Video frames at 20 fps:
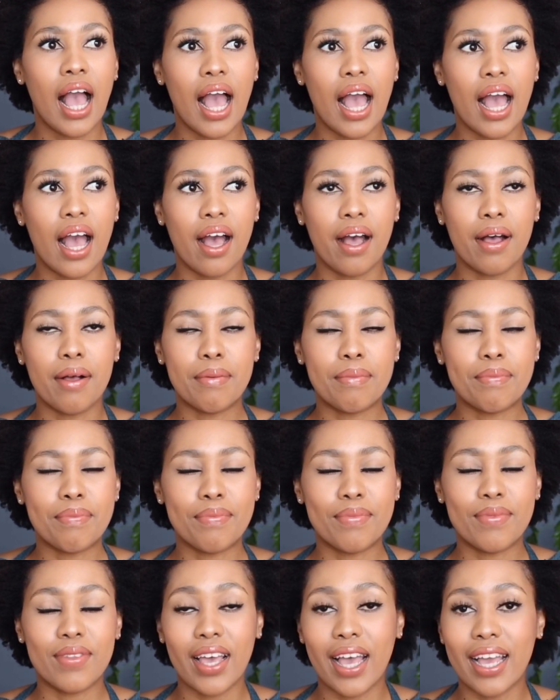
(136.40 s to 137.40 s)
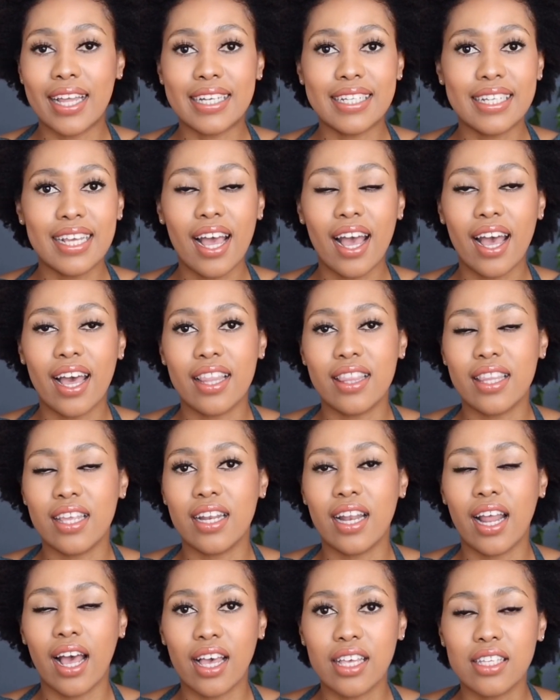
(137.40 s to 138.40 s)
and yeah, and
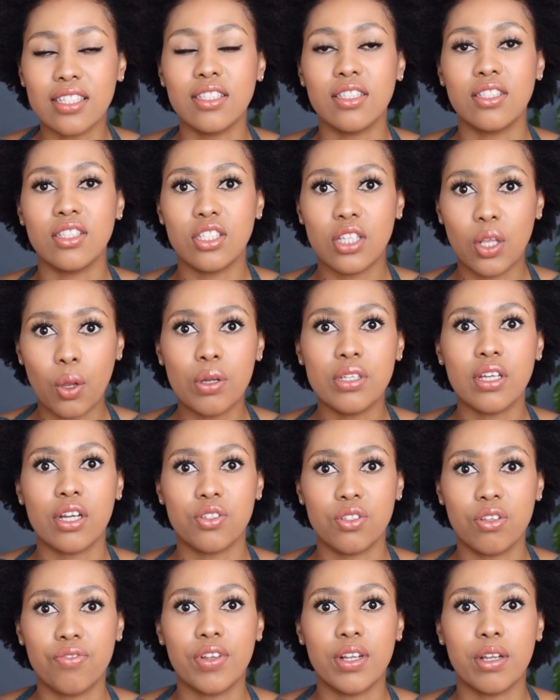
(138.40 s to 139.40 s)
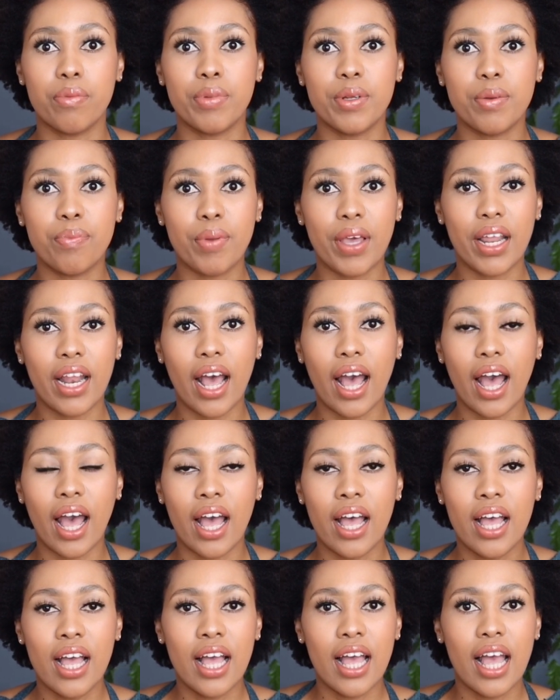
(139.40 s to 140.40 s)
then I slowly started to feel a bit better.